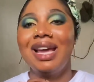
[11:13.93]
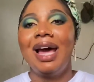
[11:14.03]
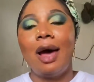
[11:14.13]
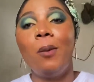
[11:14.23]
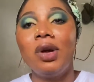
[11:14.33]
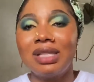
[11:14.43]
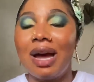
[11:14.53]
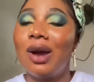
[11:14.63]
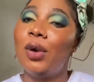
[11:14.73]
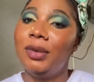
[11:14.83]
And what
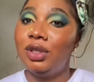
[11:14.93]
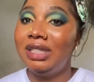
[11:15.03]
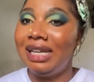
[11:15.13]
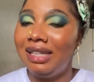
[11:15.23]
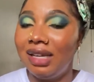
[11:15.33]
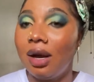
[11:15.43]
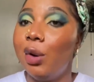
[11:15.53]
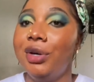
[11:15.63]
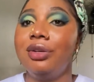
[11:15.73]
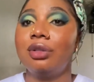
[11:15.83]
are comedogenic
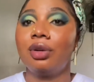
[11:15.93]
oils?